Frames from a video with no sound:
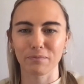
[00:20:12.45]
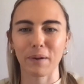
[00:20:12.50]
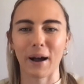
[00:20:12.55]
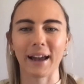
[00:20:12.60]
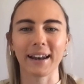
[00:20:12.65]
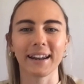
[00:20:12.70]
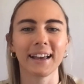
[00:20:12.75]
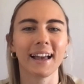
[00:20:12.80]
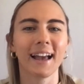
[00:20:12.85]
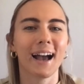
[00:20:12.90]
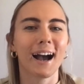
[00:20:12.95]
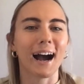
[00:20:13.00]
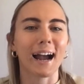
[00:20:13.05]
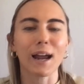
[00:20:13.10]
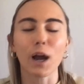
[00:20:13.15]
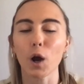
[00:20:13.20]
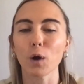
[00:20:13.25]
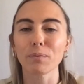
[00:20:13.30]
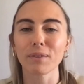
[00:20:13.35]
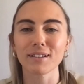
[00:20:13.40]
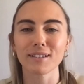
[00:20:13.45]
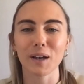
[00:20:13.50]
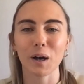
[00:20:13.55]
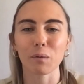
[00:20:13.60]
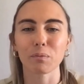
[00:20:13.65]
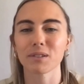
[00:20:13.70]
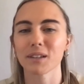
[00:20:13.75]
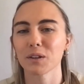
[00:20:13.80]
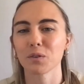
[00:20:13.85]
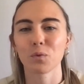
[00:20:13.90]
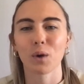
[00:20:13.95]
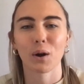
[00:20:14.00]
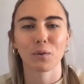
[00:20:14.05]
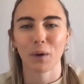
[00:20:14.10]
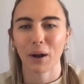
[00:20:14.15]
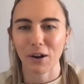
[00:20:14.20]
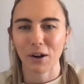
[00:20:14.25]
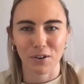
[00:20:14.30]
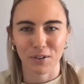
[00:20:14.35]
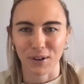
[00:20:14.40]
But I hope this helps in one
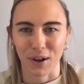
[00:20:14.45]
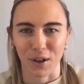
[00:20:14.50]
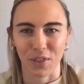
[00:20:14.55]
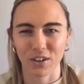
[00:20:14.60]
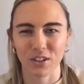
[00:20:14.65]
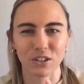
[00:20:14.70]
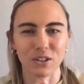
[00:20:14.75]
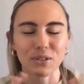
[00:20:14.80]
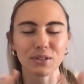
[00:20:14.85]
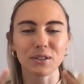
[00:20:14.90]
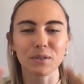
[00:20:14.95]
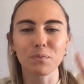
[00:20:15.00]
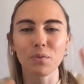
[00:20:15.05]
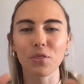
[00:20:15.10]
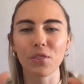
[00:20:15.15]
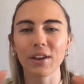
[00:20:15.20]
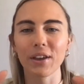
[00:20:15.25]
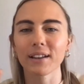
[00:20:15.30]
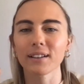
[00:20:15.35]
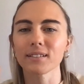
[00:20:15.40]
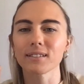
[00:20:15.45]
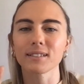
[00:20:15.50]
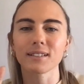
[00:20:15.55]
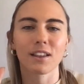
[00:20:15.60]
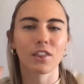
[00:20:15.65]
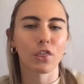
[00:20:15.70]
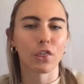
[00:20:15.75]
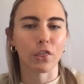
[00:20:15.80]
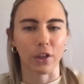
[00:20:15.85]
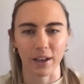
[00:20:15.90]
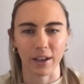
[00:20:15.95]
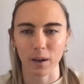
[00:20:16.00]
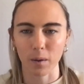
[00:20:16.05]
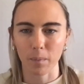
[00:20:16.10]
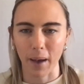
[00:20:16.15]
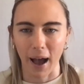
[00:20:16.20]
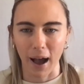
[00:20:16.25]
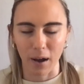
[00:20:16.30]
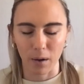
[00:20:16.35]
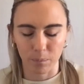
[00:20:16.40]
way or another. Just some things to think
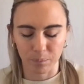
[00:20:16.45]
about